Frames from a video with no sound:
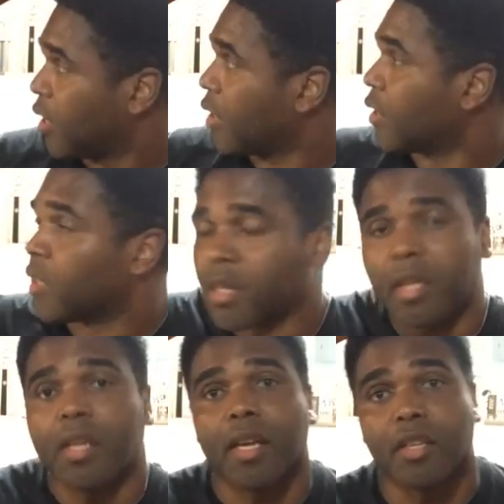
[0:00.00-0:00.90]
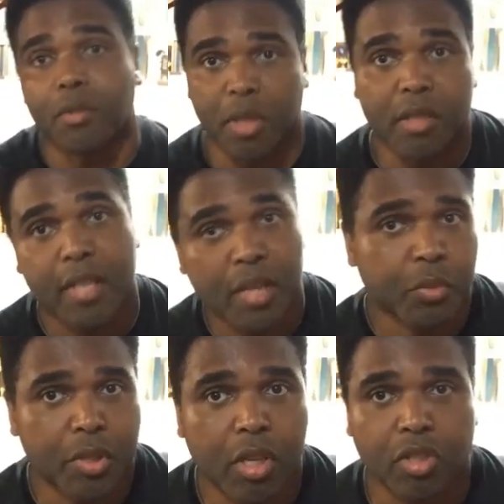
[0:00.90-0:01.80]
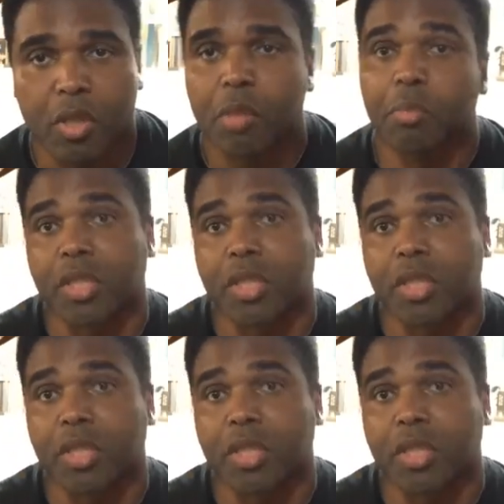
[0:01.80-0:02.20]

in in, in test results.